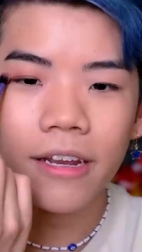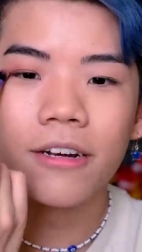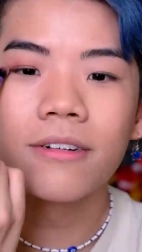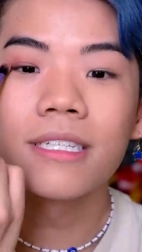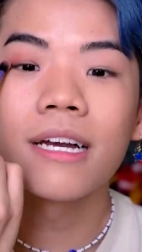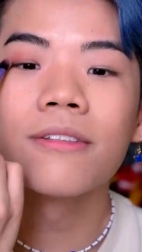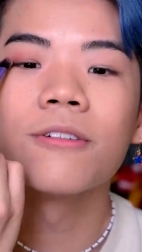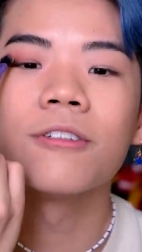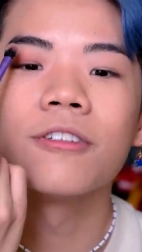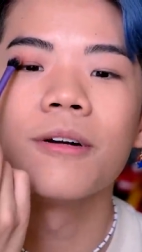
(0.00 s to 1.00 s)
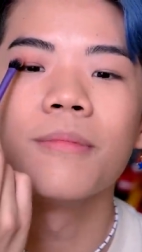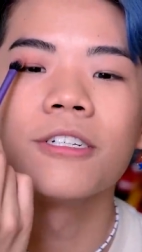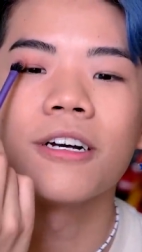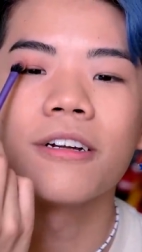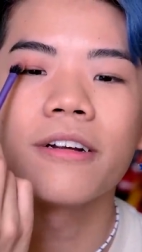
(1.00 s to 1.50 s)
And notice how there's so
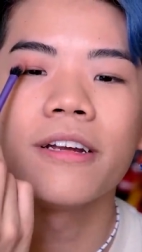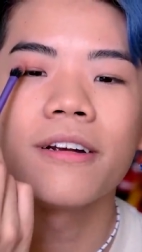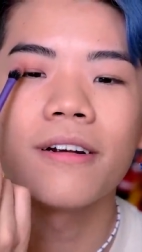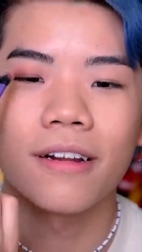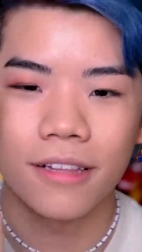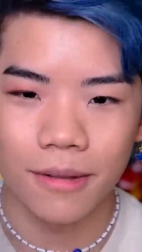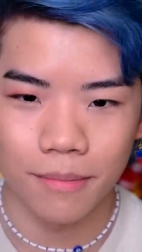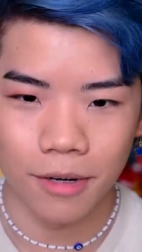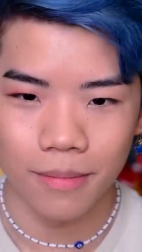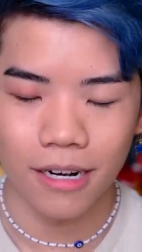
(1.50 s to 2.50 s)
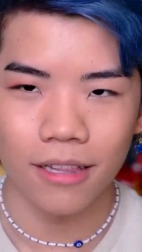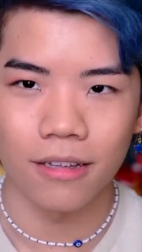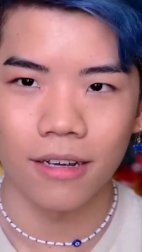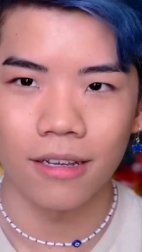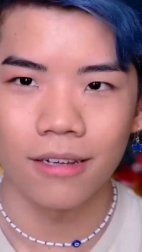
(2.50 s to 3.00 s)
much under here and then the moment I
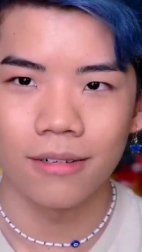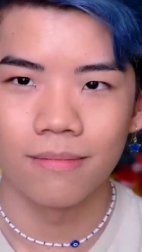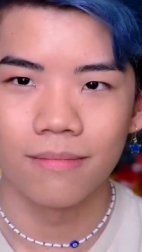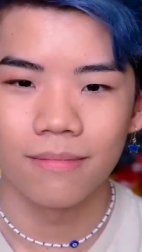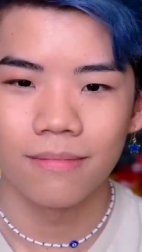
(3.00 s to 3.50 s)
look at you,